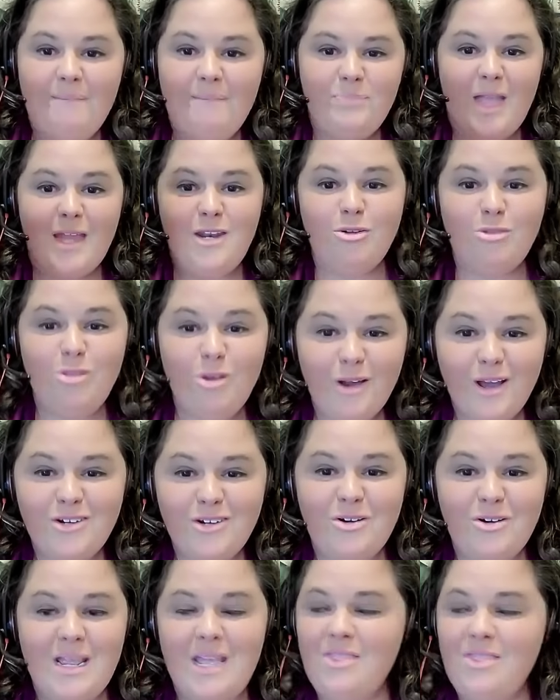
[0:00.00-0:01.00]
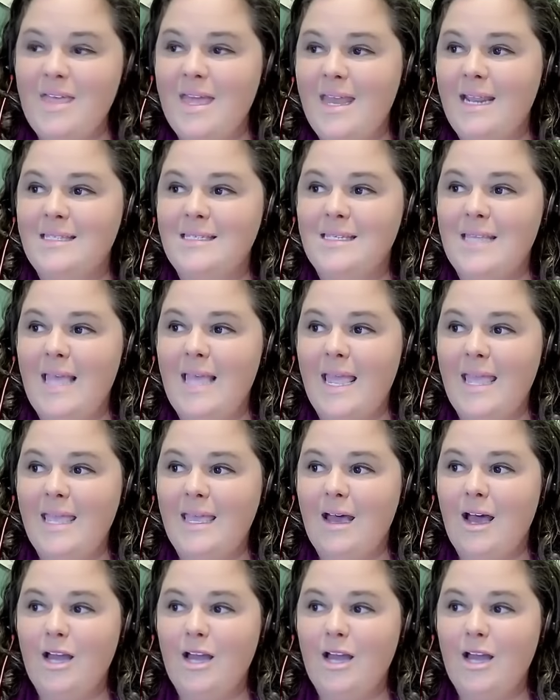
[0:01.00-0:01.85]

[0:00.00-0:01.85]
And you look underneath and it's like